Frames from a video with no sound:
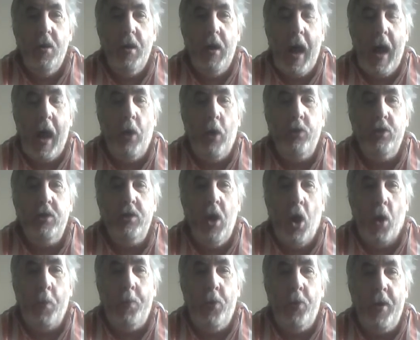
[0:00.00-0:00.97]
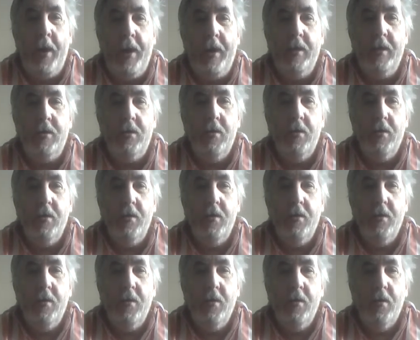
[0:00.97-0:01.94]
How does it operate?
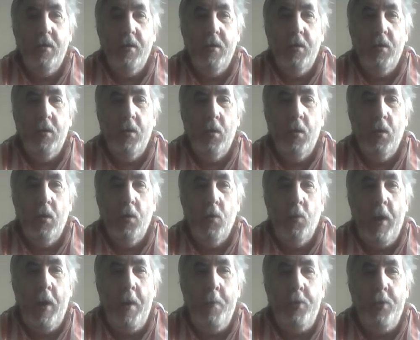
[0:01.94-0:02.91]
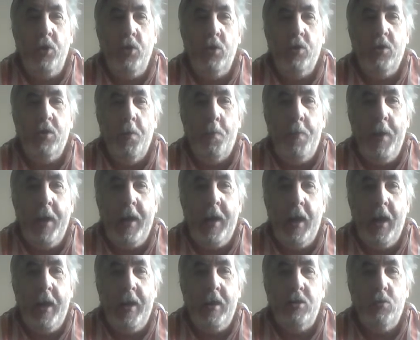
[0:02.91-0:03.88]
When it produces a picking
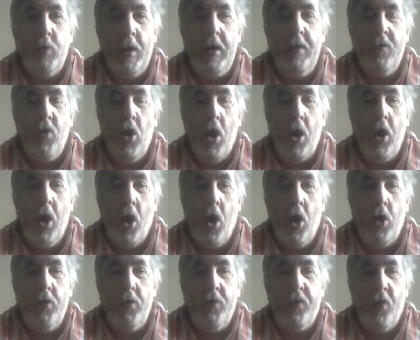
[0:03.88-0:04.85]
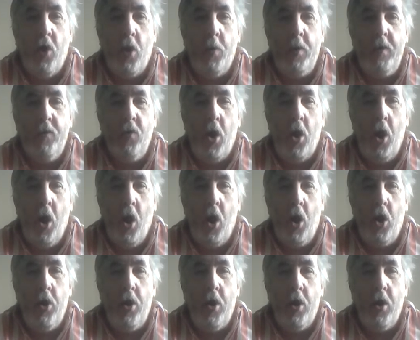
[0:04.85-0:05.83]
list, when you've got an order form, when you've got an
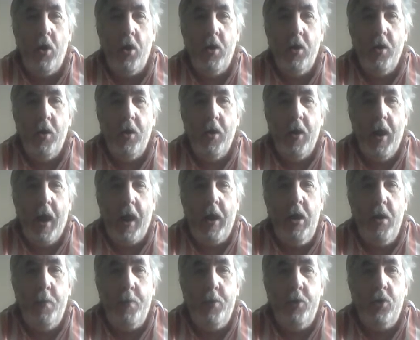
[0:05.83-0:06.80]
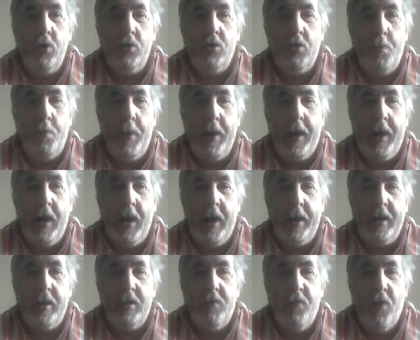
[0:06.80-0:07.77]
order and you produce a picking
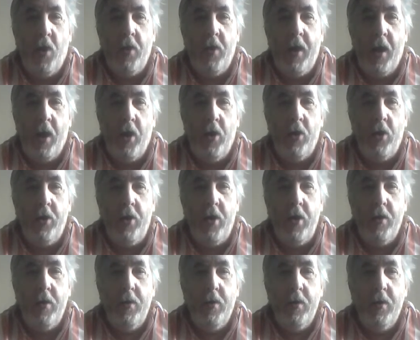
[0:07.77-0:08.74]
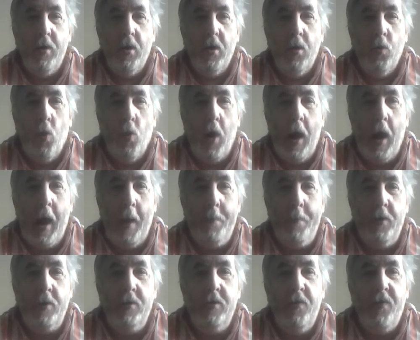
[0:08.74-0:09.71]
list for that order, what
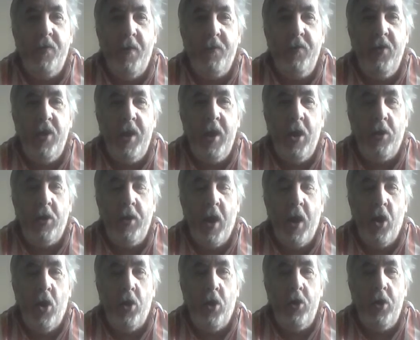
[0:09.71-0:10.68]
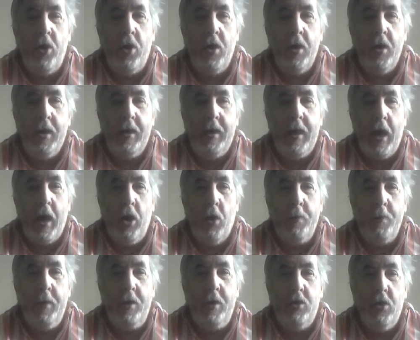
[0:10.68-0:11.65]
happens if everything on that order cannot
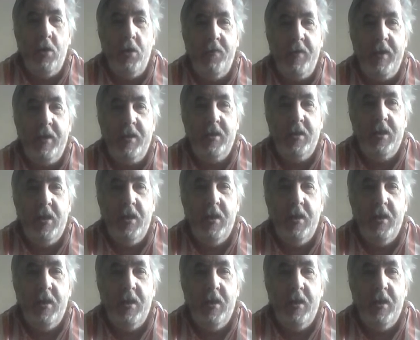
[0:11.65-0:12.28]
be serviced?